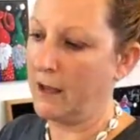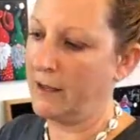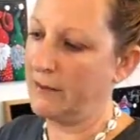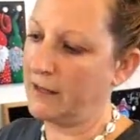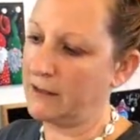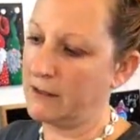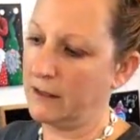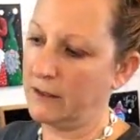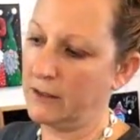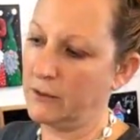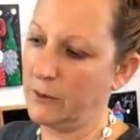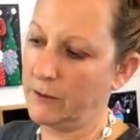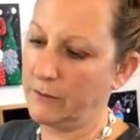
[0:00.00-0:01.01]
And that's not
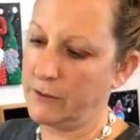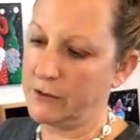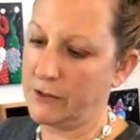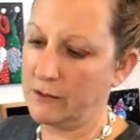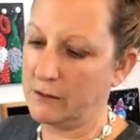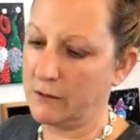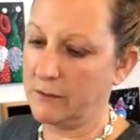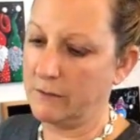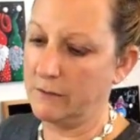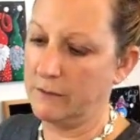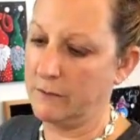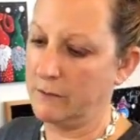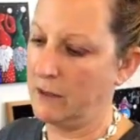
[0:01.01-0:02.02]
going to work for a stencil.
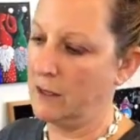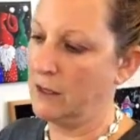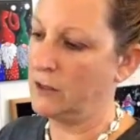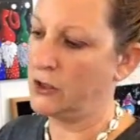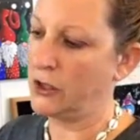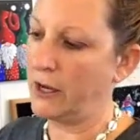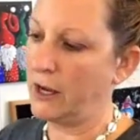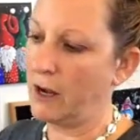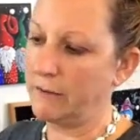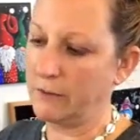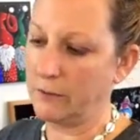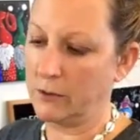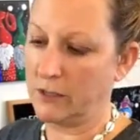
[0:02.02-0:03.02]
So I
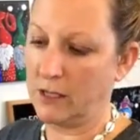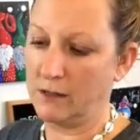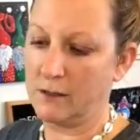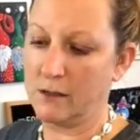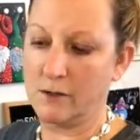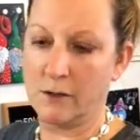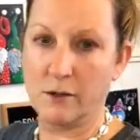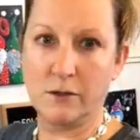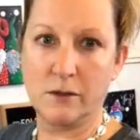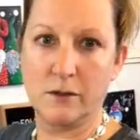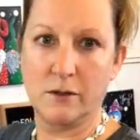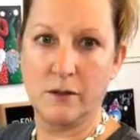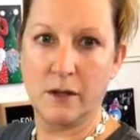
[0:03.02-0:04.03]
often will take
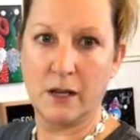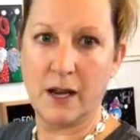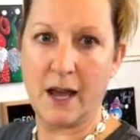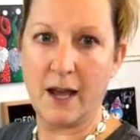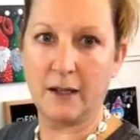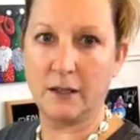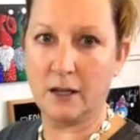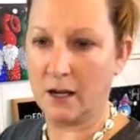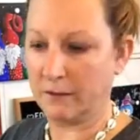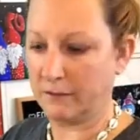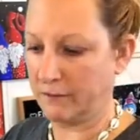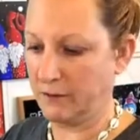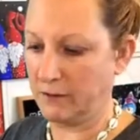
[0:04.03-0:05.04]
scissors and hack it off.
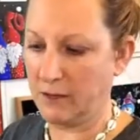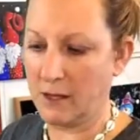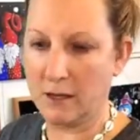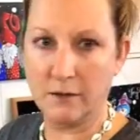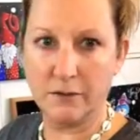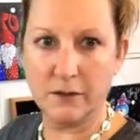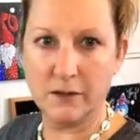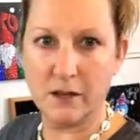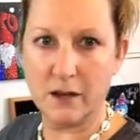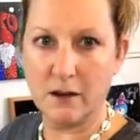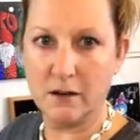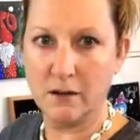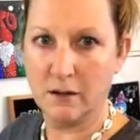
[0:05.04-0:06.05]
You see the difference
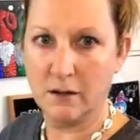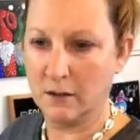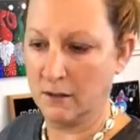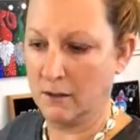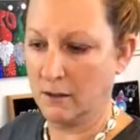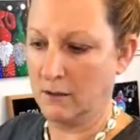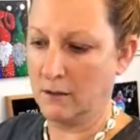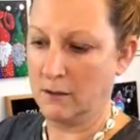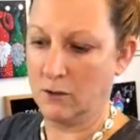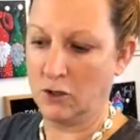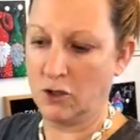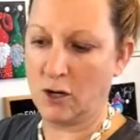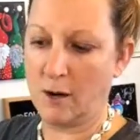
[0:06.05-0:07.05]
there?
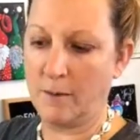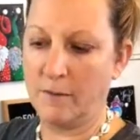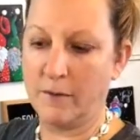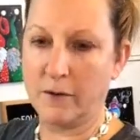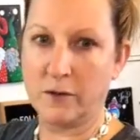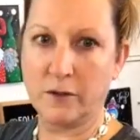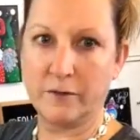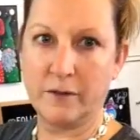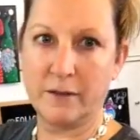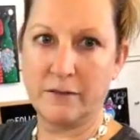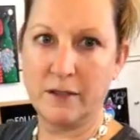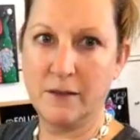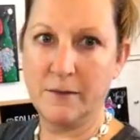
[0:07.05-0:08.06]
Sharp versus
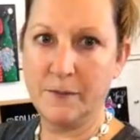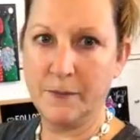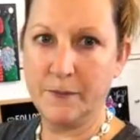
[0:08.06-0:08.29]
fluffy.